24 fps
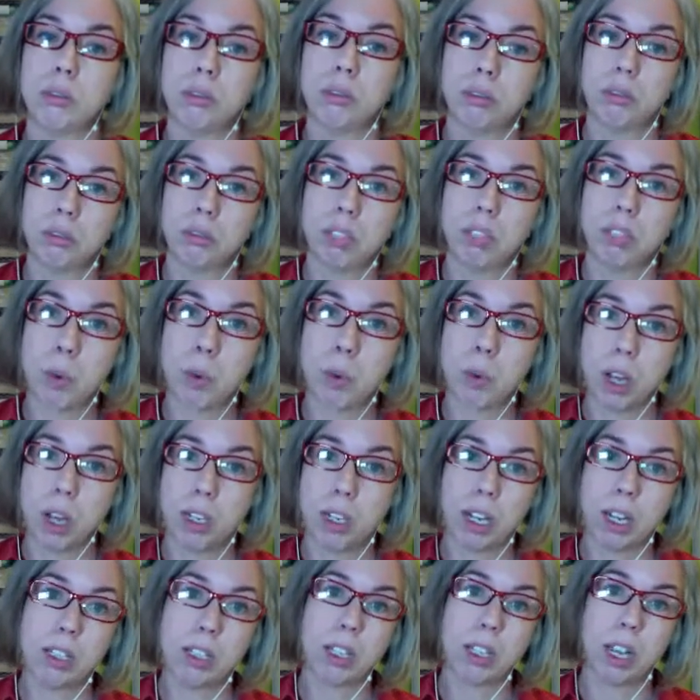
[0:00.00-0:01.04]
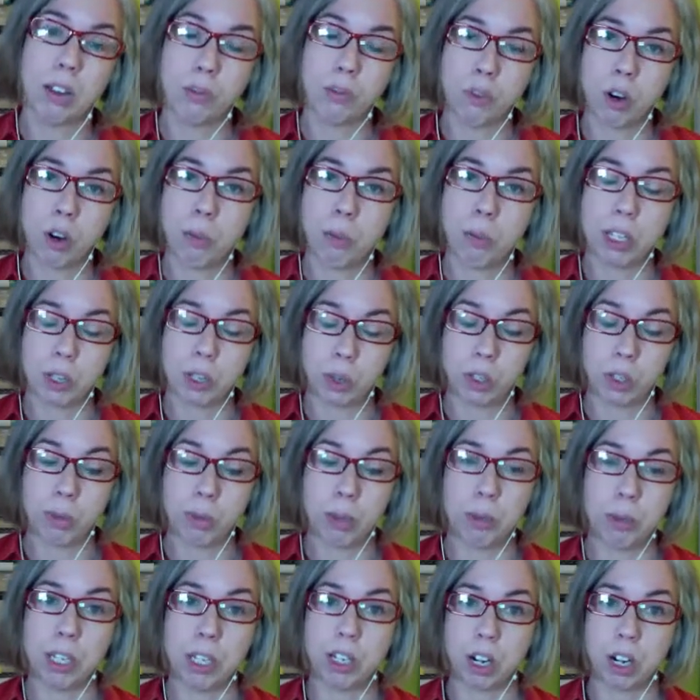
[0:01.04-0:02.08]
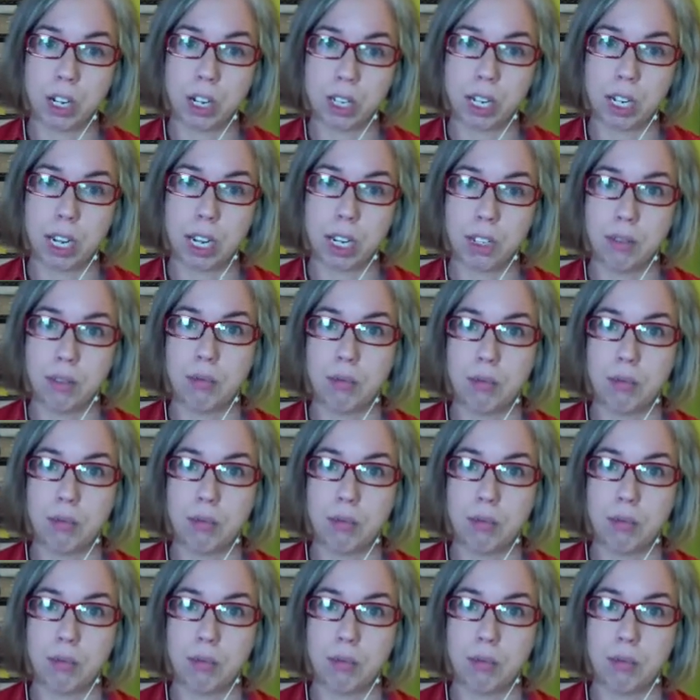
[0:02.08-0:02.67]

number one, at 4 months old, the baby's starting to hit